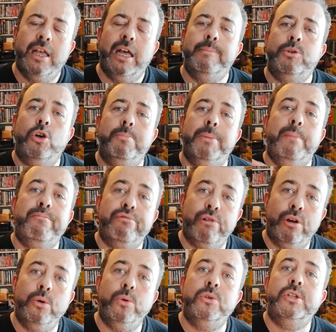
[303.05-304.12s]
I'm talking about
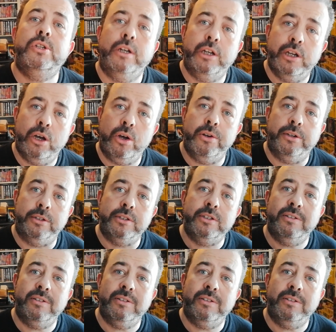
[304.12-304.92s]
pros and cons.